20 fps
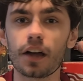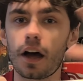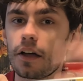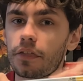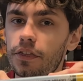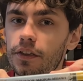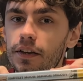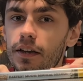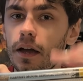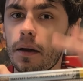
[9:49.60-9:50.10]

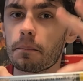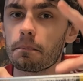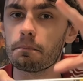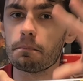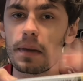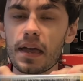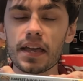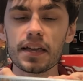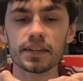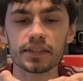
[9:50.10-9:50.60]
nothing
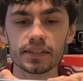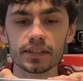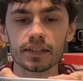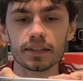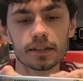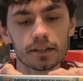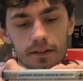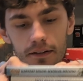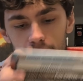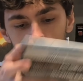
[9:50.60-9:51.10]
amazing
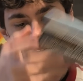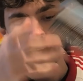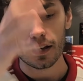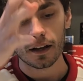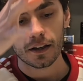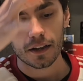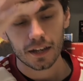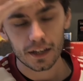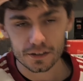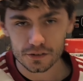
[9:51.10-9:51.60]
here,
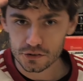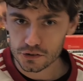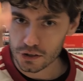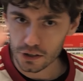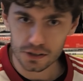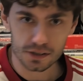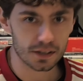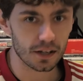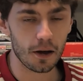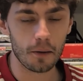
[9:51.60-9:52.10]
is
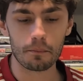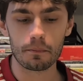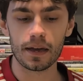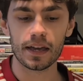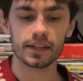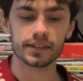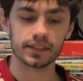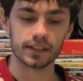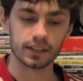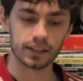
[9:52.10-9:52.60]
just
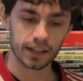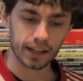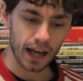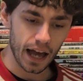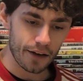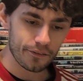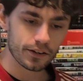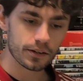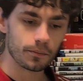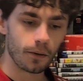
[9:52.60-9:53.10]
amazing. Like
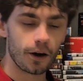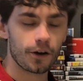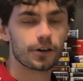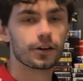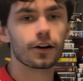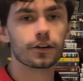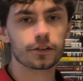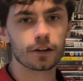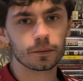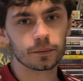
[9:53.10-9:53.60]
having
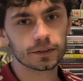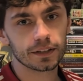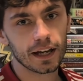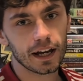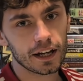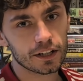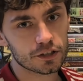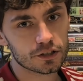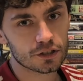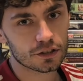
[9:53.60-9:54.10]
Mario Kart Double
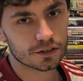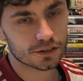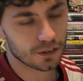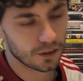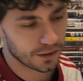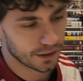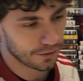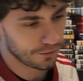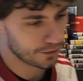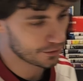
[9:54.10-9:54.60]
Dash, Sonic